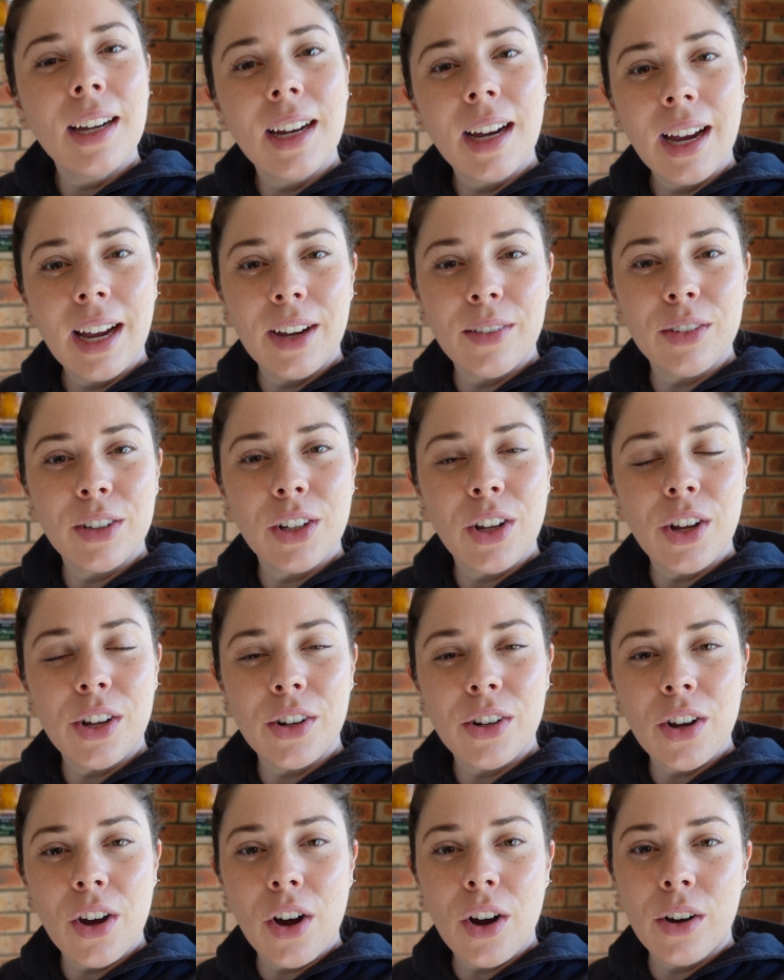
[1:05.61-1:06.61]
I have a
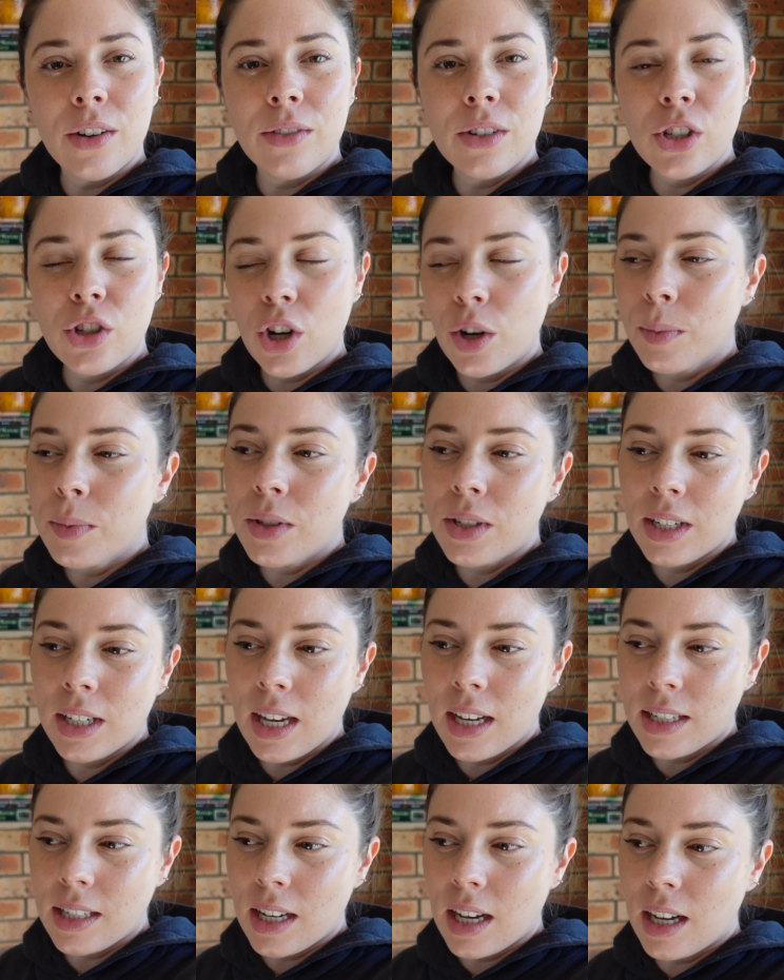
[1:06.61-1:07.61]
lot of jobs to
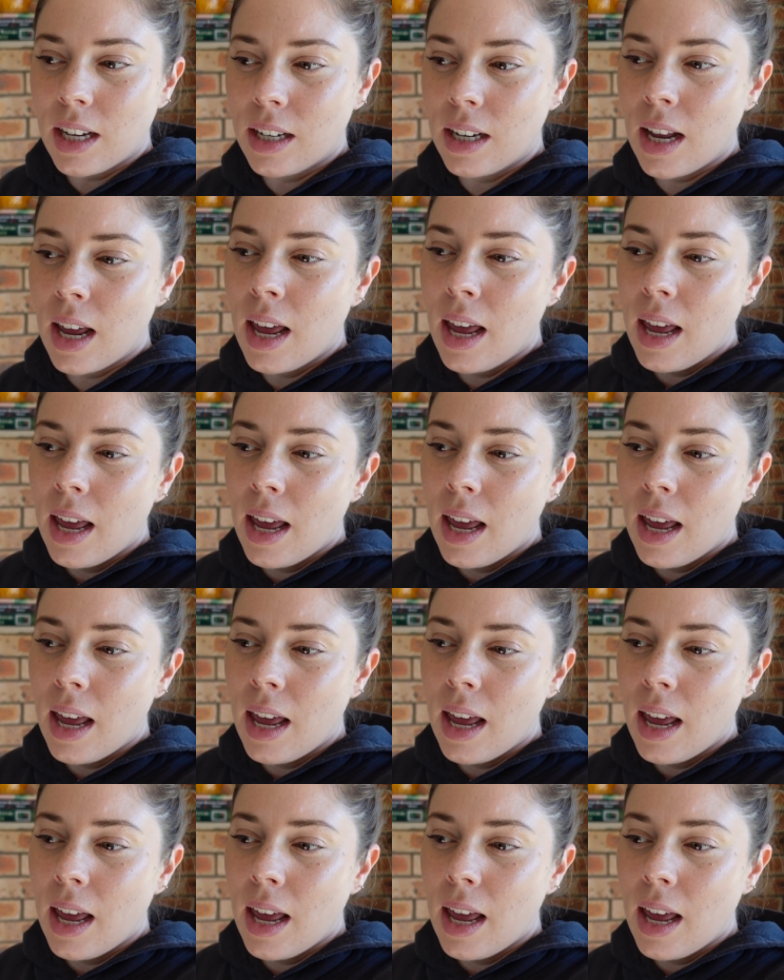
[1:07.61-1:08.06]
get done